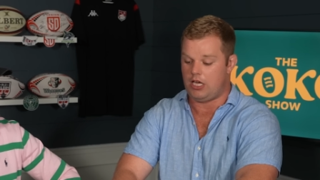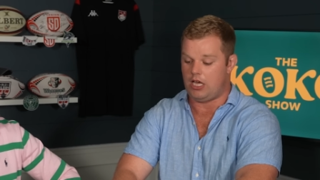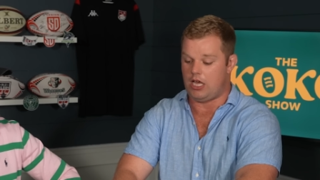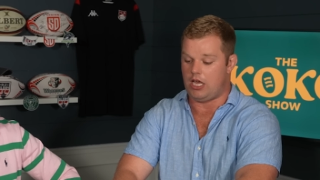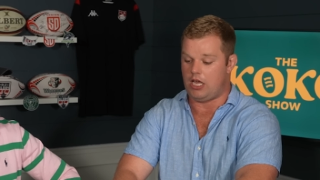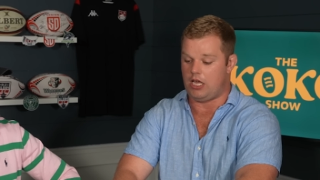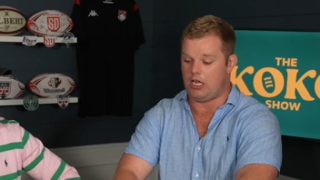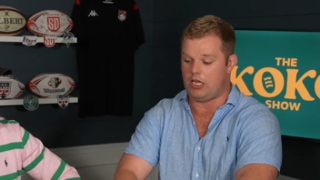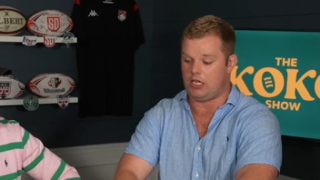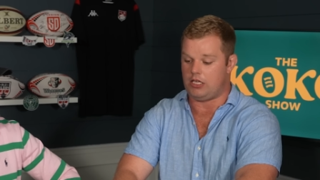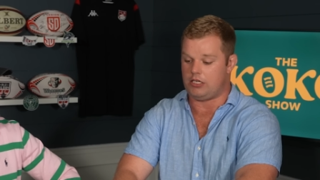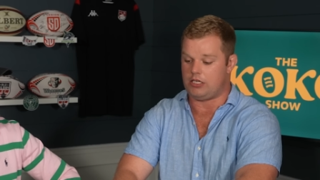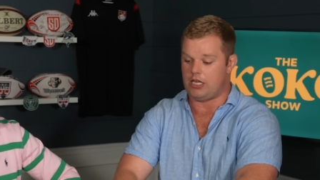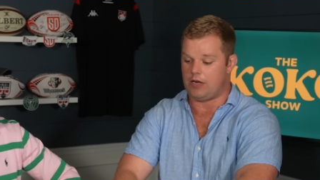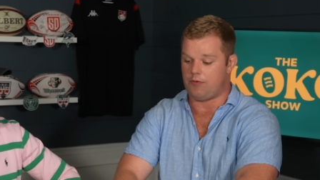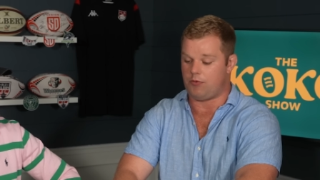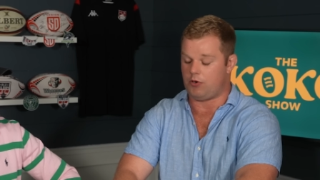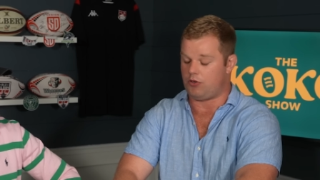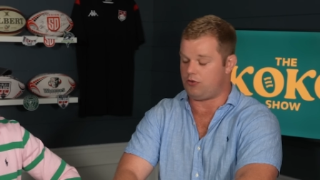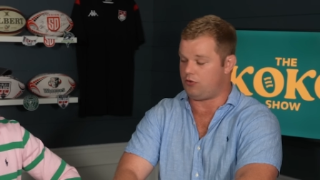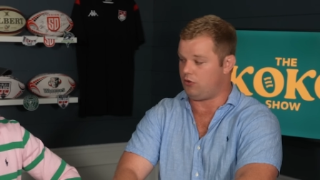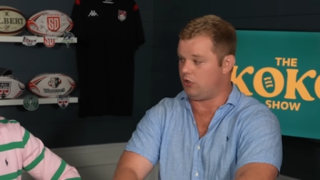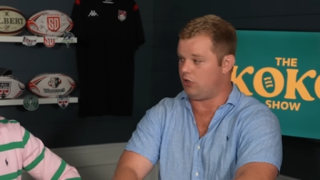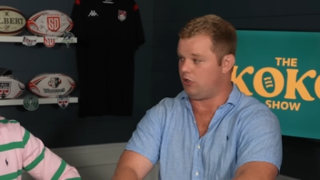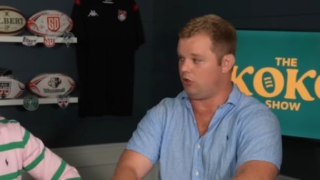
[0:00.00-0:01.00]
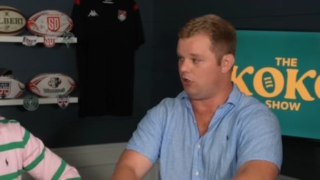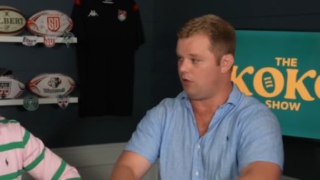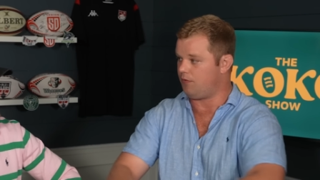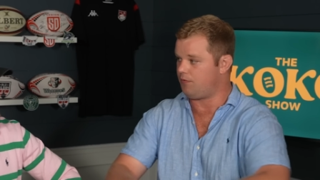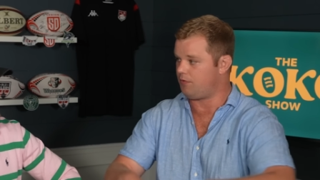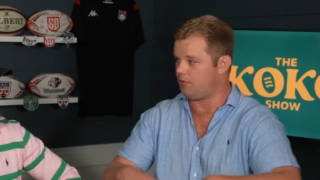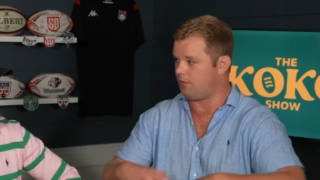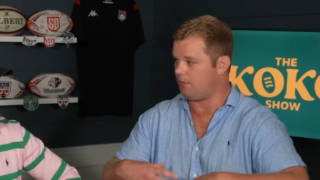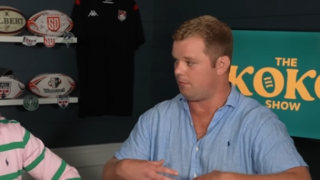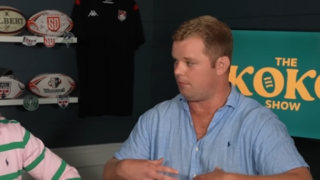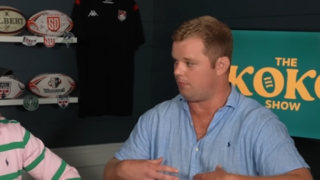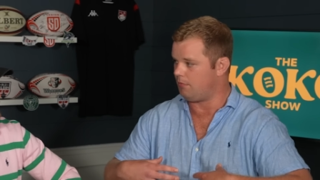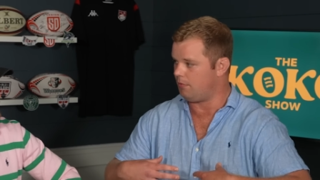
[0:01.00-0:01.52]
and everyone's learned a lot
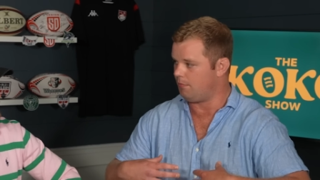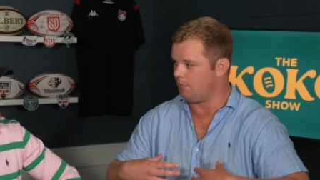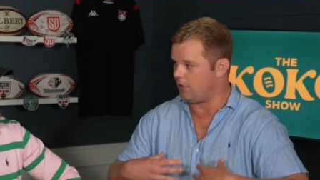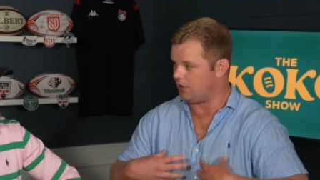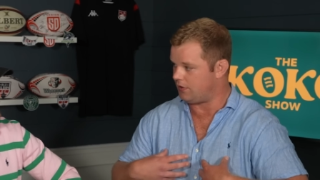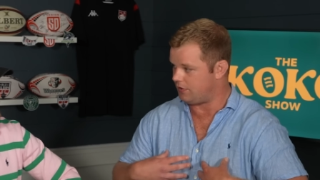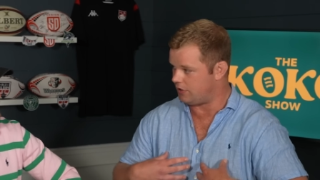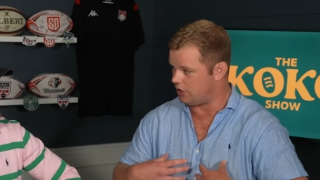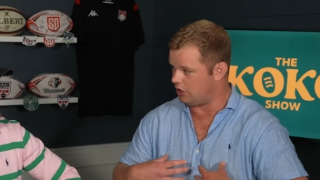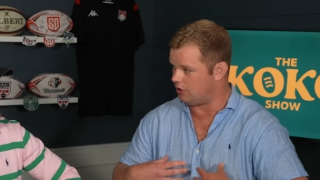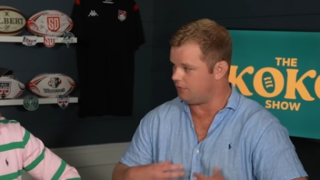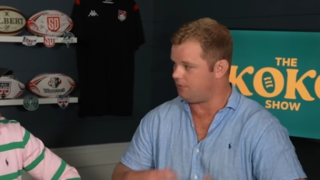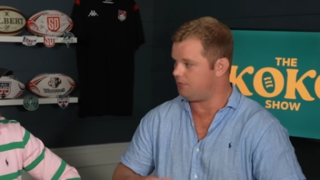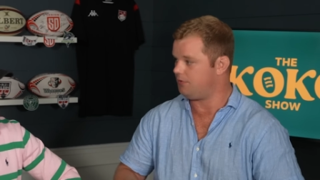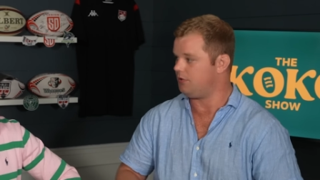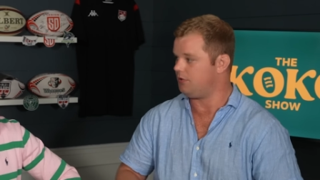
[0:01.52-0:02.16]
from myself